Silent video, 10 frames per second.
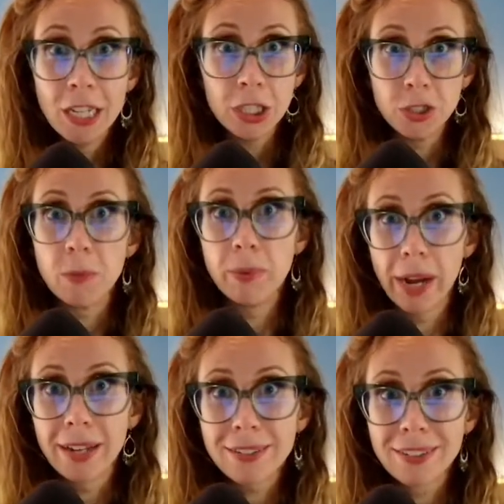your
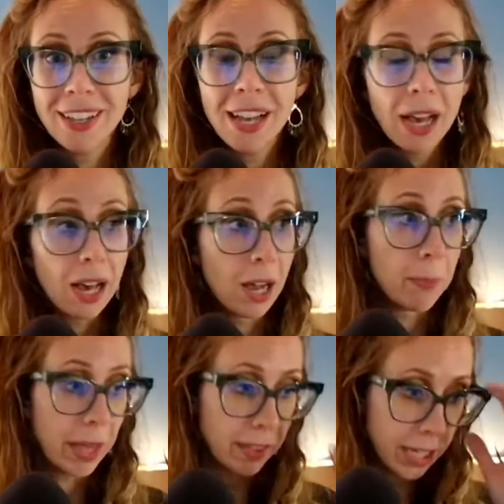brand.
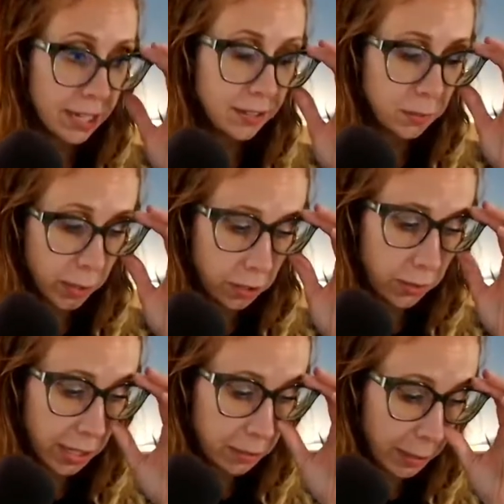And the easiest way to do
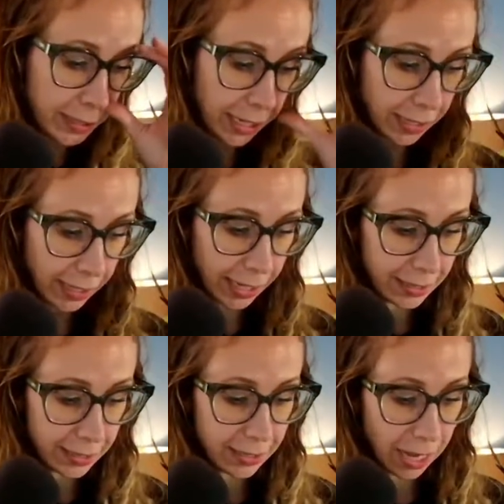that is by sending a
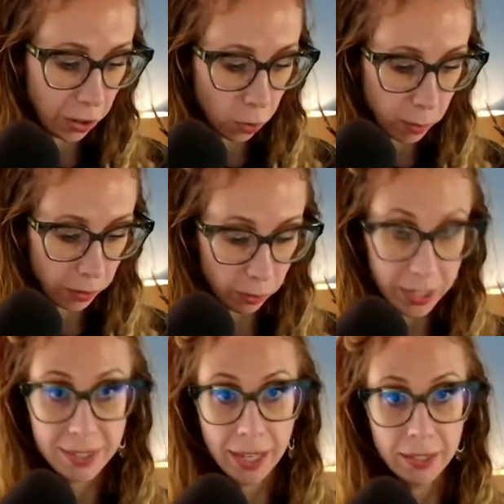did not open
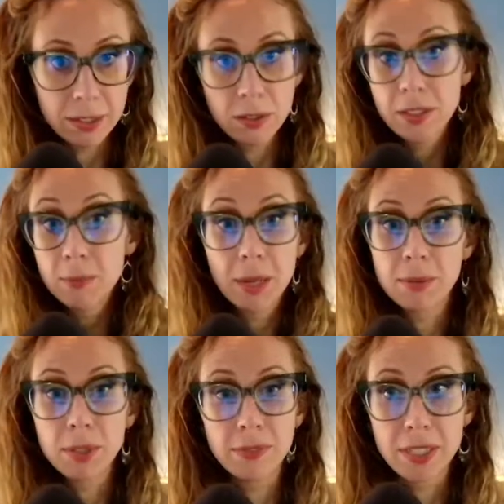resend. Sometimes
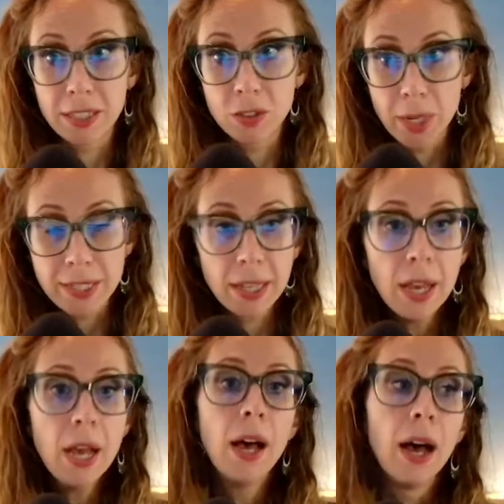we'll even send it twice.
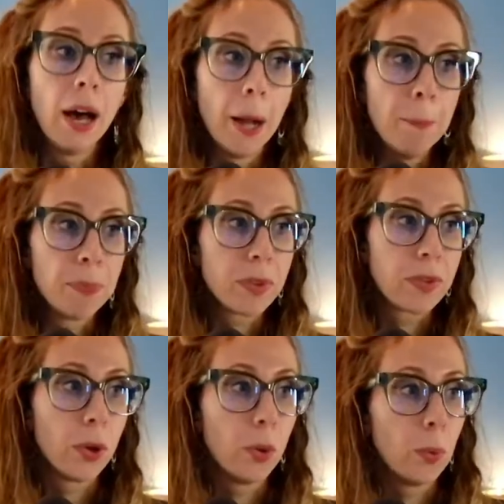
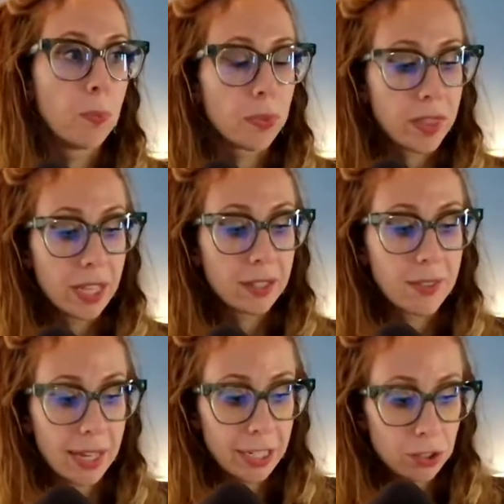So things of
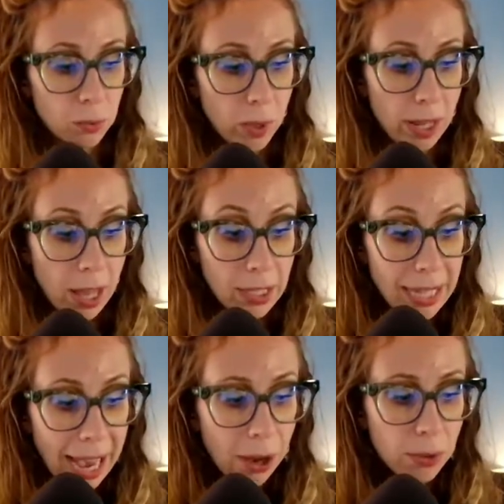that nature, what
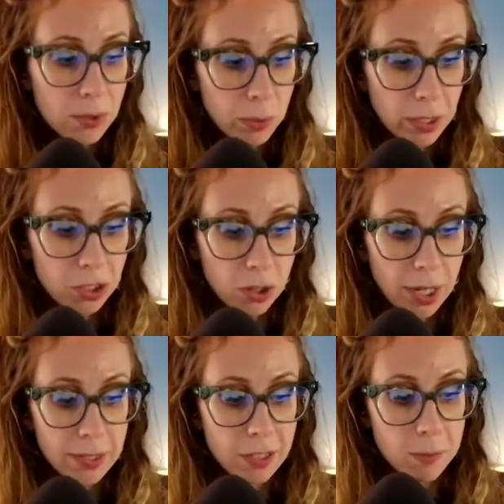allows really strong
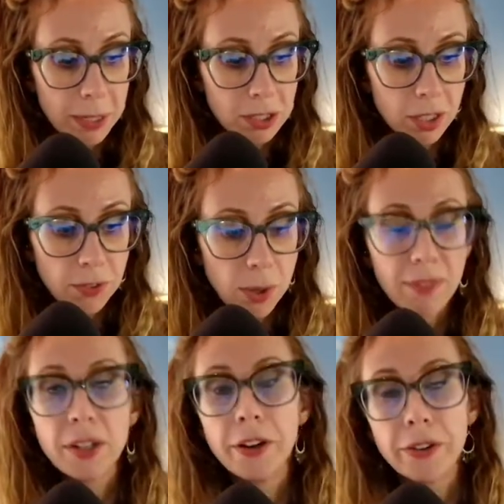is, especially if you have
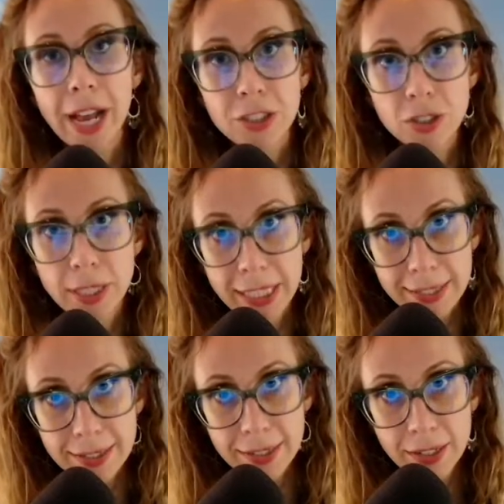an international
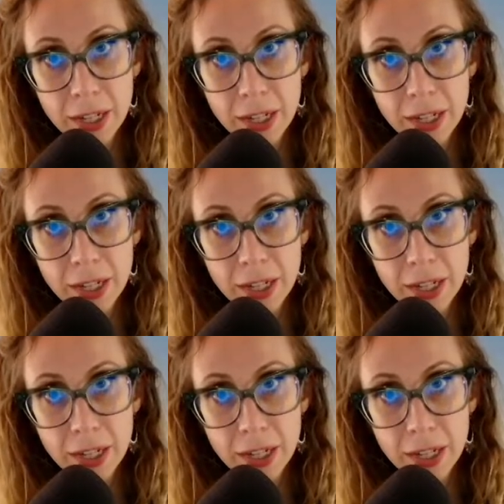list,